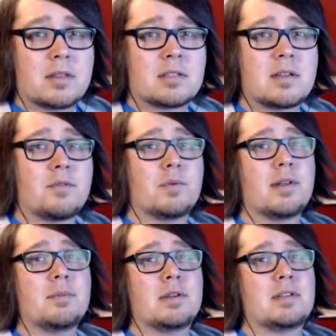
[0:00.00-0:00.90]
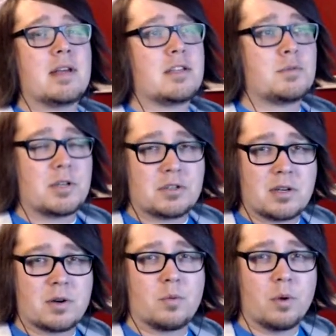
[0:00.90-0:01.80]
that's never really been done,
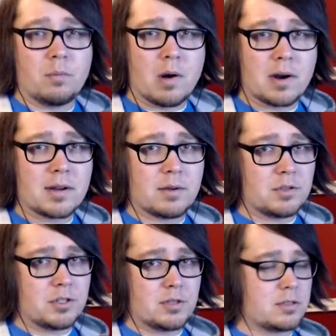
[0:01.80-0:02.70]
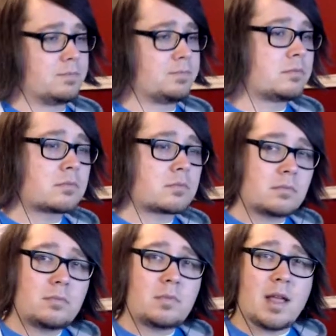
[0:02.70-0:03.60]
especially on a world market, which is
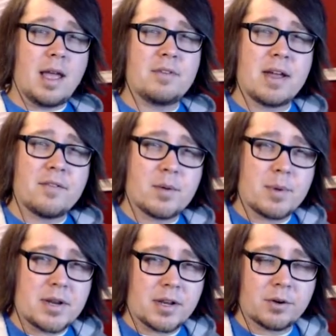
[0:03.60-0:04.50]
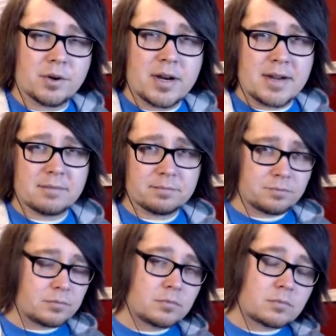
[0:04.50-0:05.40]
having everybody agree
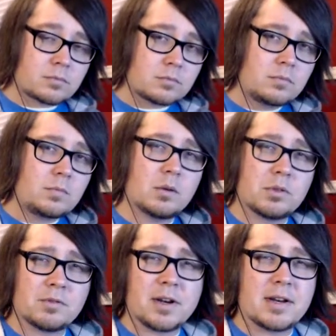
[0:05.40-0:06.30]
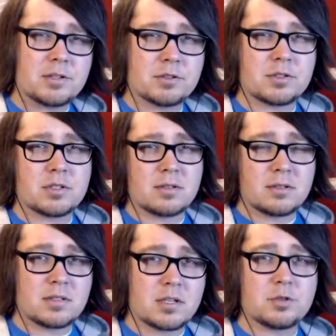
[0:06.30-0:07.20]
with the financial
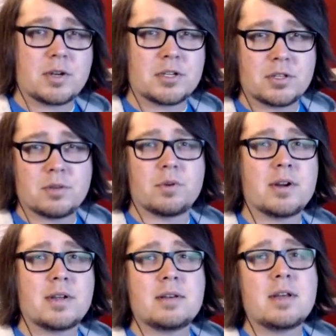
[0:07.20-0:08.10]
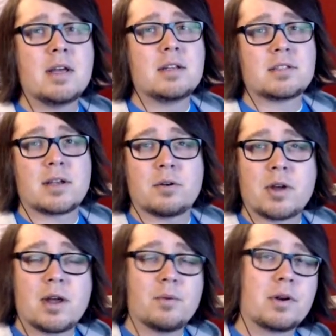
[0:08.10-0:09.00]
situation that we're in. It's like,
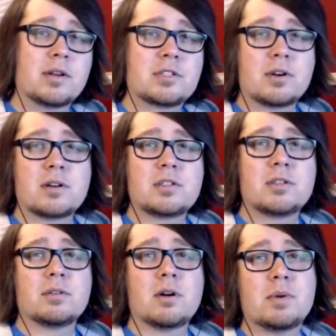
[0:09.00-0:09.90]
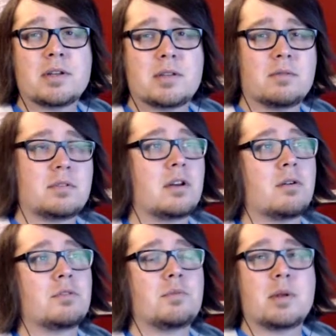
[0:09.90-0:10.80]
okay, we're going to start at zero, but
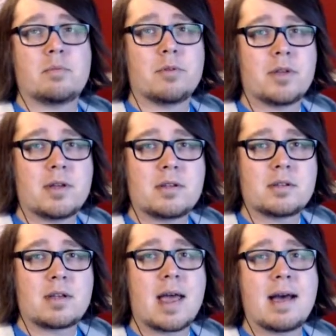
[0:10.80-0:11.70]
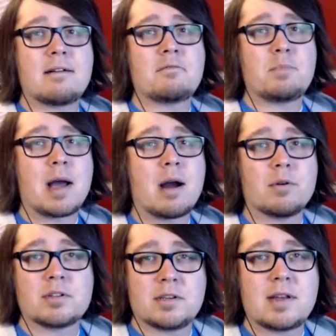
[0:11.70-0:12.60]
the people that have
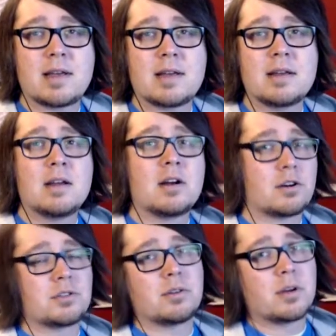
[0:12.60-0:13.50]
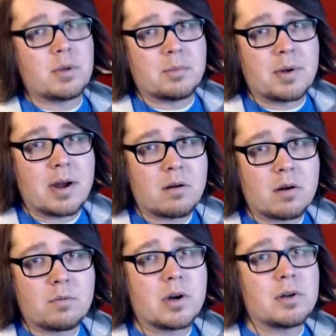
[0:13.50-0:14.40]
power today are still going to be in
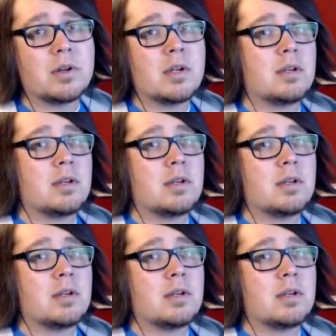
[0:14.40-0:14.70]
power. Well,